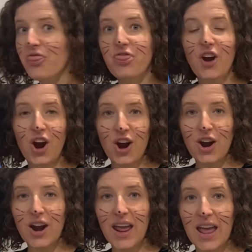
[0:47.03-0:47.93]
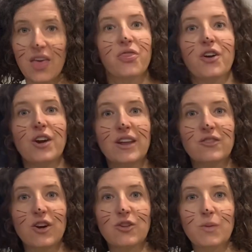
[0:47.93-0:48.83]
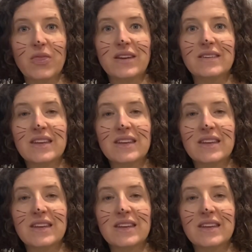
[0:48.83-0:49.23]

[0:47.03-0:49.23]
30. 30 starts with a